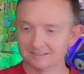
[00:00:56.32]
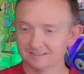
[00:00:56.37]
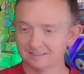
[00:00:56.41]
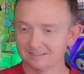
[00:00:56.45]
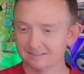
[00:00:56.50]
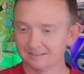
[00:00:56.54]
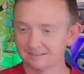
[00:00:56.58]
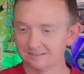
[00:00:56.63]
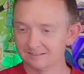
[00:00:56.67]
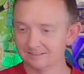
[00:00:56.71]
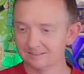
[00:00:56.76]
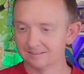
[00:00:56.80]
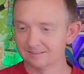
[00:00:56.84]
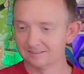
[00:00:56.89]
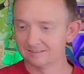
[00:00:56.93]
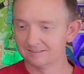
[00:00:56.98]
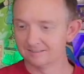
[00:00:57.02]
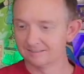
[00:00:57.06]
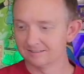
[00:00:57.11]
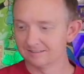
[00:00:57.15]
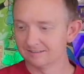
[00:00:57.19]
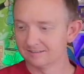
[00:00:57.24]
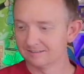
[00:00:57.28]

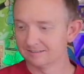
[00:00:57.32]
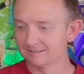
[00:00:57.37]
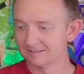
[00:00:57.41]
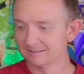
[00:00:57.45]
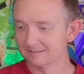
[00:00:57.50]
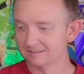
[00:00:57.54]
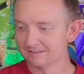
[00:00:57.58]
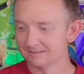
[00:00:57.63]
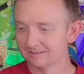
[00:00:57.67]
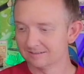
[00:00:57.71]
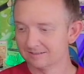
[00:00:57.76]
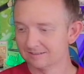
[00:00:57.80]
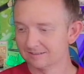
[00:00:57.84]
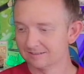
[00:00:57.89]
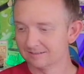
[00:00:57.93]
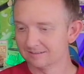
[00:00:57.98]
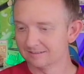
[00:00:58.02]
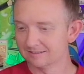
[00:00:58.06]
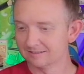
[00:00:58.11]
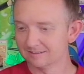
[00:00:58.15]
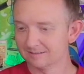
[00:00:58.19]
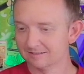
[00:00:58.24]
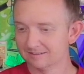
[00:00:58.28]

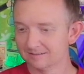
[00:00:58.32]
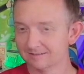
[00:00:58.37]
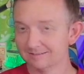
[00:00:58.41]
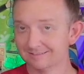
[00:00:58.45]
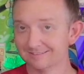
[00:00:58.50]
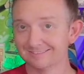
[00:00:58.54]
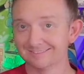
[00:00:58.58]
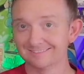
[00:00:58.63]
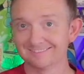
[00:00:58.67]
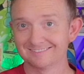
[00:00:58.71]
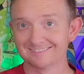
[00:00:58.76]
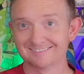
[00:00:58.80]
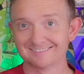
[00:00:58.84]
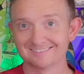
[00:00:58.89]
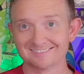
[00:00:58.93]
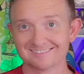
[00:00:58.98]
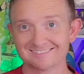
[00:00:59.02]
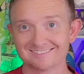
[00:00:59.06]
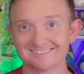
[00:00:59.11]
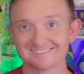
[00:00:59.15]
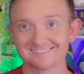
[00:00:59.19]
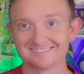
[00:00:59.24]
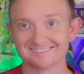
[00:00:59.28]

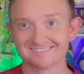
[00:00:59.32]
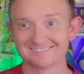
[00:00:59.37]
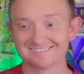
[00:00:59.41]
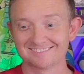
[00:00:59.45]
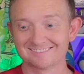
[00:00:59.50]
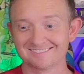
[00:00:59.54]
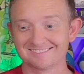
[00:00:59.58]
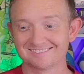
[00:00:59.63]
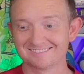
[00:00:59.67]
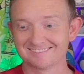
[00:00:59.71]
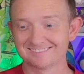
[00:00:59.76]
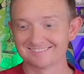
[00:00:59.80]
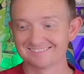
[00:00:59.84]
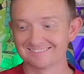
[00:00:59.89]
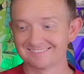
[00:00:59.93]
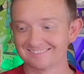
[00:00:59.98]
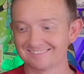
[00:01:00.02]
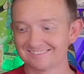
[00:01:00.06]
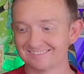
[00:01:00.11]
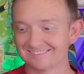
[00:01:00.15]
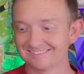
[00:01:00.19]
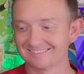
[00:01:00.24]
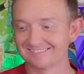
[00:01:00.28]

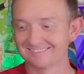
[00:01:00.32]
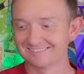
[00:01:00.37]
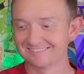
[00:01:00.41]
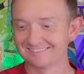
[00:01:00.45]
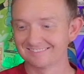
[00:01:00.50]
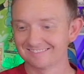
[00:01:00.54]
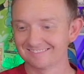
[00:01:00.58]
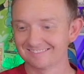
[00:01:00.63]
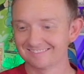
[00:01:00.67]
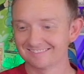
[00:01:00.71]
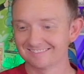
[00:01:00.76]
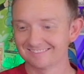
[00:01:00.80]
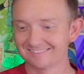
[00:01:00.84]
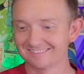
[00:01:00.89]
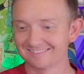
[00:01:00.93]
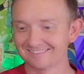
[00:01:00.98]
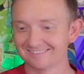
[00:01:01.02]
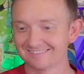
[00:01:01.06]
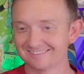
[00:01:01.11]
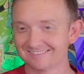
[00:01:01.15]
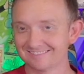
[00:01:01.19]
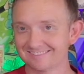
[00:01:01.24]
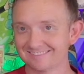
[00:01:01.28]

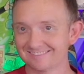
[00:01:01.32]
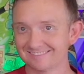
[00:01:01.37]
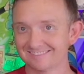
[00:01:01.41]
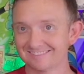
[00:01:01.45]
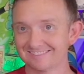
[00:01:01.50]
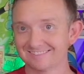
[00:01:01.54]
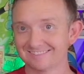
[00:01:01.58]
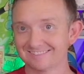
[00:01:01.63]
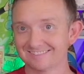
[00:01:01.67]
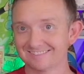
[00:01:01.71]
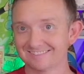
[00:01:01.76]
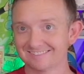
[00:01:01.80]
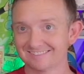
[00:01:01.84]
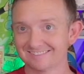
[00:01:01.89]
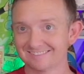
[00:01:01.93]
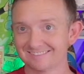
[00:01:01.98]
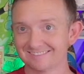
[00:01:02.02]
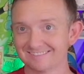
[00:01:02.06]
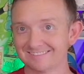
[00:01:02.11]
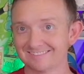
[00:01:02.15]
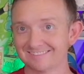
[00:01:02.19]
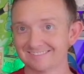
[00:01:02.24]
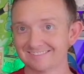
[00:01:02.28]

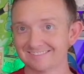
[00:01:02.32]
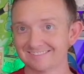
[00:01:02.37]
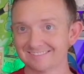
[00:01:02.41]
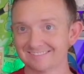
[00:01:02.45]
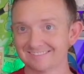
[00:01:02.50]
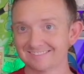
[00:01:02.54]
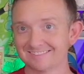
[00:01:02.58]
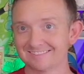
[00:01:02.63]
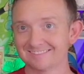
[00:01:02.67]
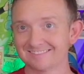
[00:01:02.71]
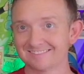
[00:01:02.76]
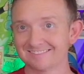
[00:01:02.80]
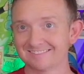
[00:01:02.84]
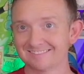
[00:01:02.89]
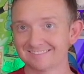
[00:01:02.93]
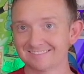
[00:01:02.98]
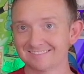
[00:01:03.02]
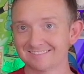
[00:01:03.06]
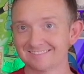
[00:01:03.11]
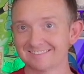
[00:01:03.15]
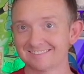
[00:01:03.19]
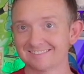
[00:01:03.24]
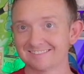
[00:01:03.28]

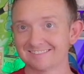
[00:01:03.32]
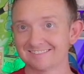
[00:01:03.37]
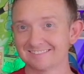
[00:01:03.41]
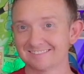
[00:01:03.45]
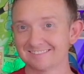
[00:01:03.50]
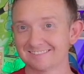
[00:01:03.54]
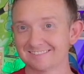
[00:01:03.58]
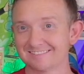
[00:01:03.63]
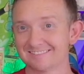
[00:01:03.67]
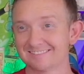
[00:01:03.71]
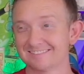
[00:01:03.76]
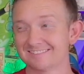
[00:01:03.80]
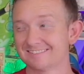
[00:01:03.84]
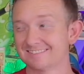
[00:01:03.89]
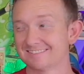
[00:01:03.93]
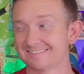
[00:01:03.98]
[no speech]